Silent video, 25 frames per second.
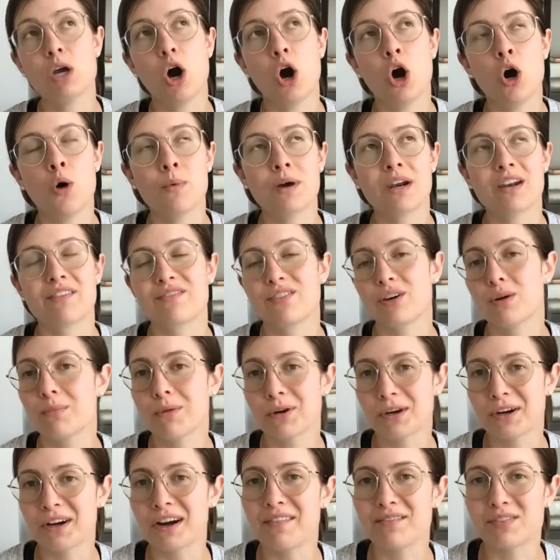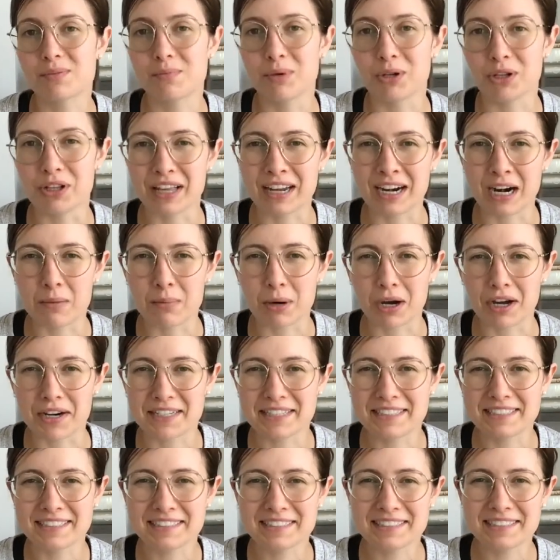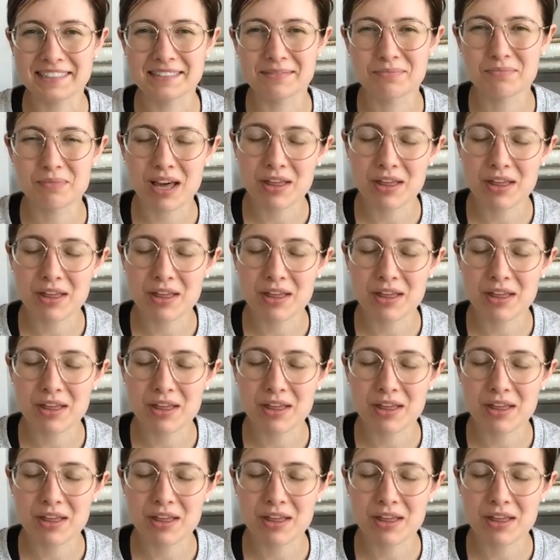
all want to feel more comfortable in our bodies.